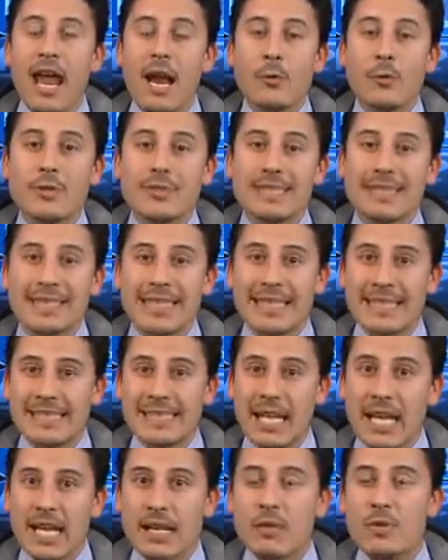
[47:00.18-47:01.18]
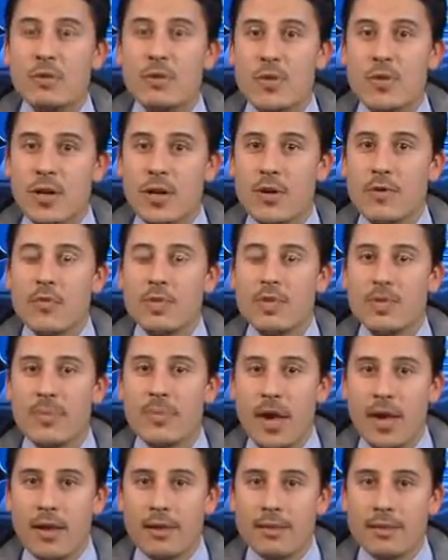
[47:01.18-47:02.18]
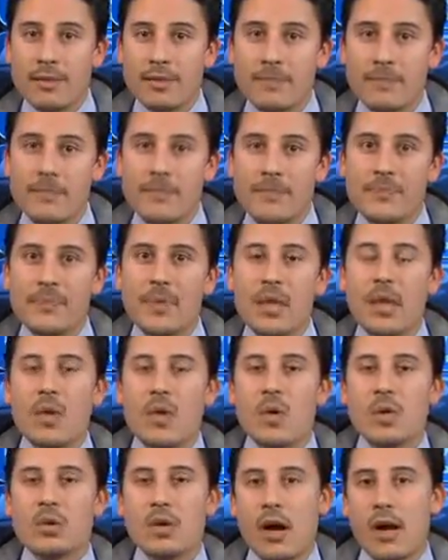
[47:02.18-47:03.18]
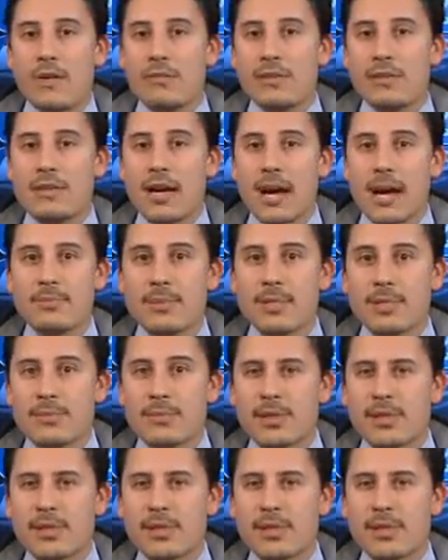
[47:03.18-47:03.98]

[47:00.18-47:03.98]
and I was listening to their response. Oftentimes